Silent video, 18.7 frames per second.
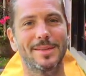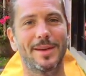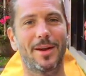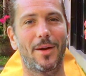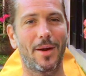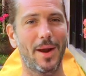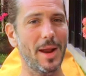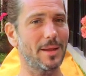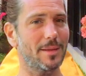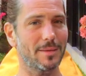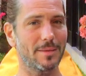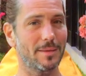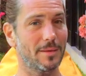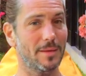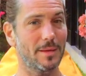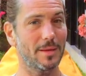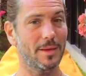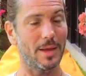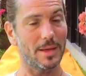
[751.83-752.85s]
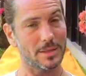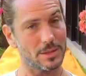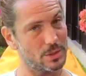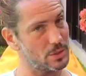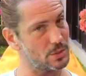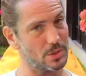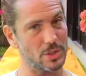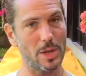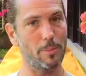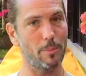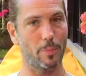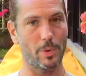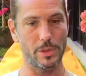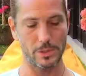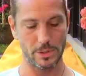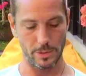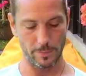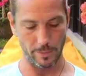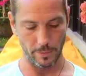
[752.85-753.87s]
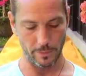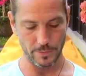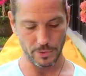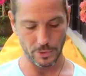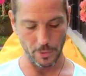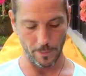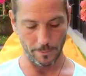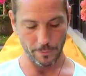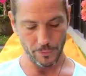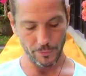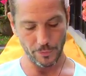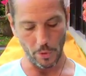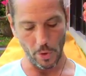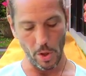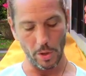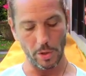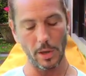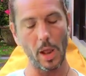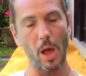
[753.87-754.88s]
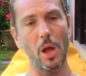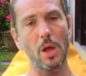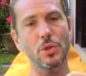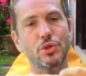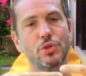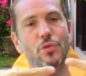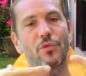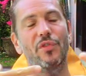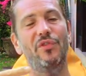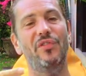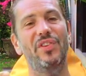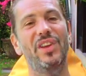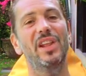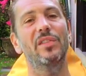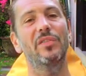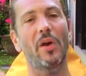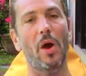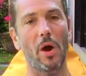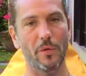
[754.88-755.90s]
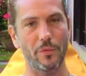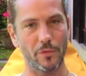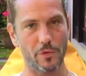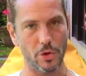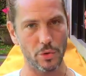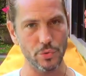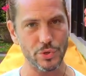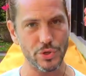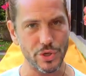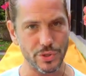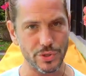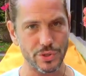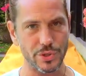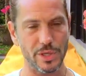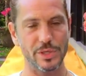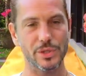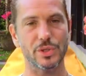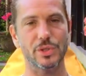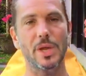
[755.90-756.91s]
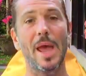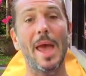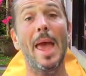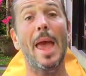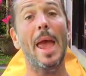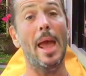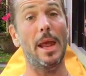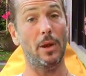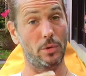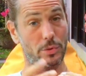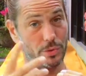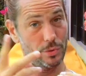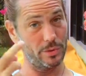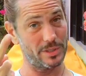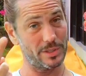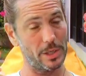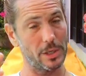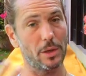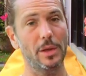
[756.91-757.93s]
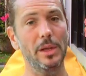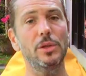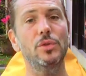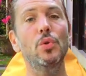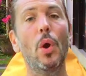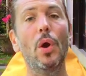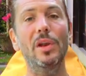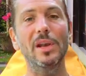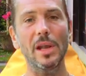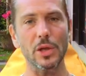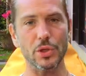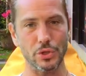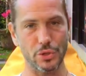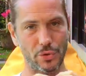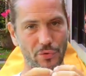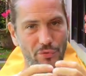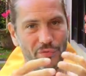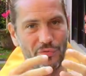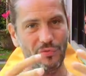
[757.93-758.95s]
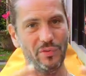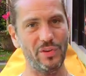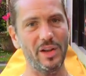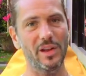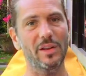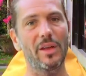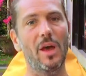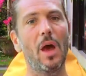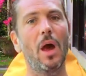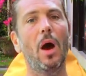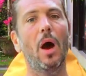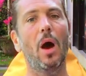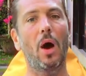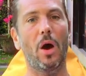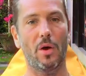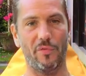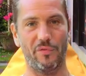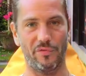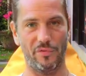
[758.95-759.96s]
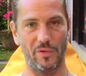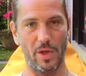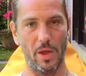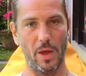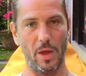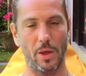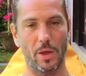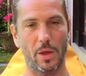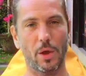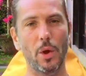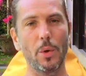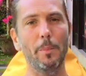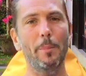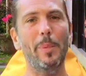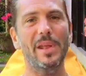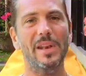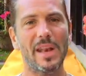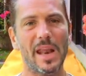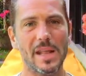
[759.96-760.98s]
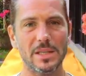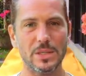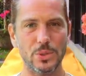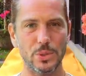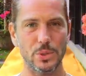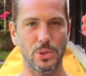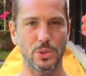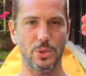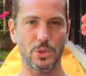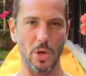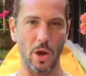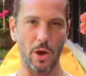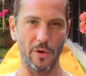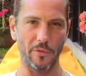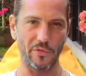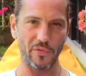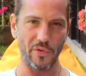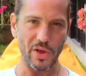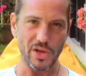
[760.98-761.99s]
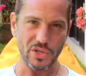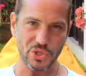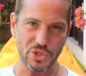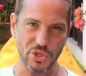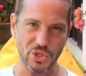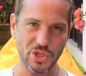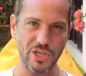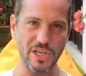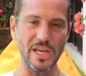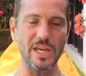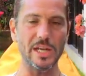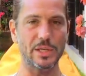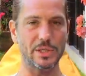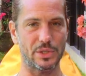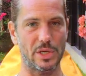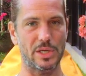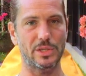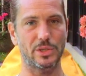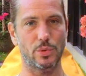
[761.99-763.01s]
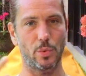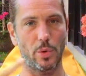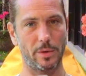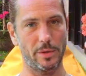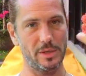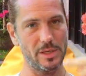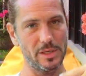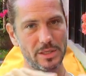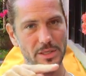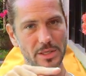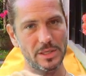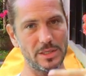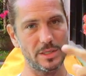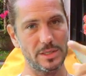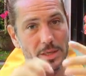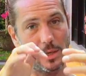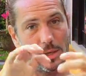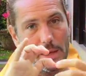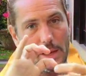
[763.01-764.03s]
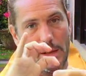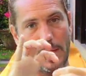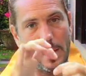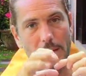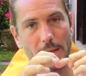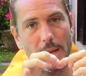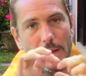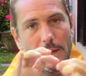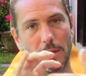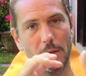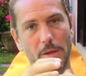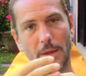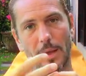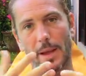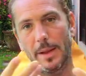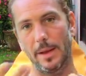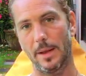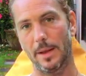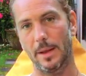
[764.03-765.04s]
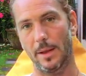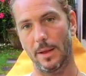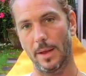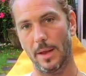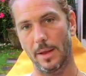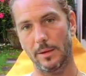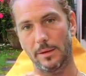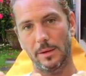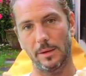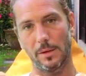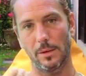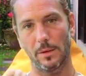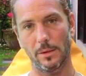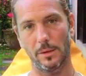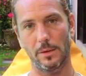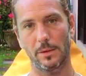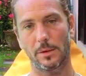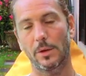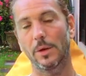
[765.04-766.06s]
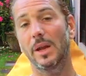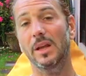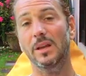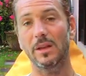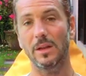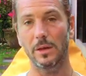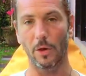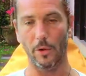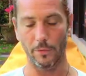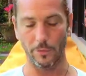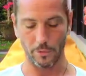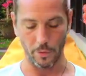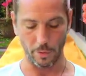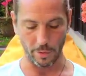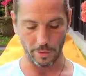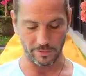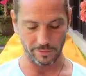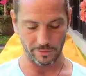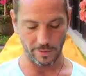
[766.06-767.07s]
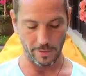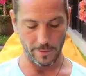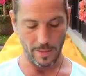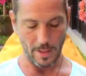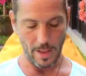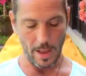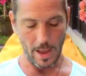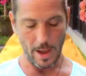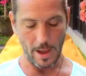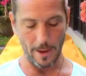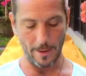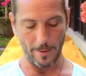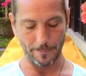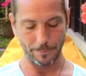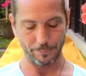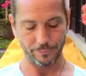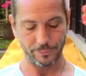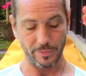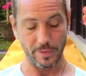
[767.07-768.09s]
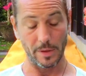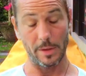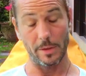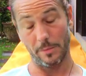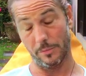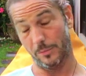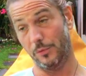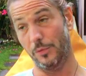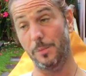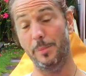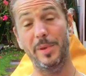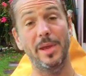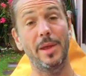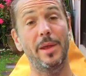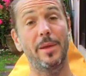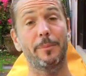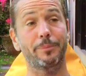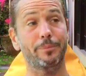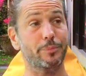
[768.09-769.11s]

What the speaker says: all right? It's the same principle. So to enlarge your field of consciousness, and also secondly, to enlarge your field of competencies, of skills, and so on. This is entangled and interconnected, of course, to be